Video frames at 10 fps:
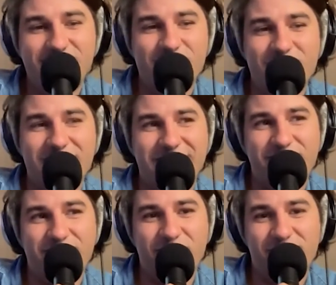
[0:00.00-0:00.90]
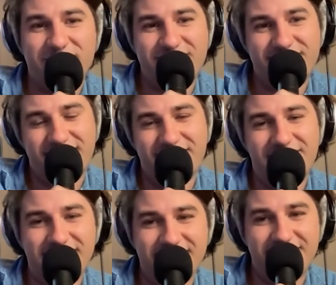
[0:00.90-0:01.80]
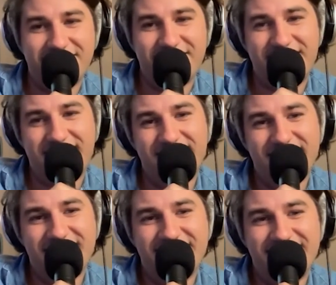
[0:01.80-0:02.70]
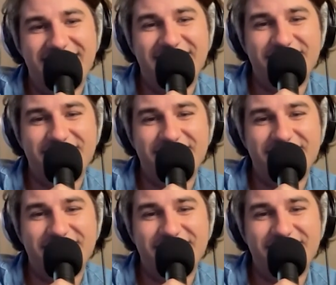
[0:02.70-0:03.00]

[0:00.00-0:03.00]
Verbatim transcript: good like first uh like icebreaker.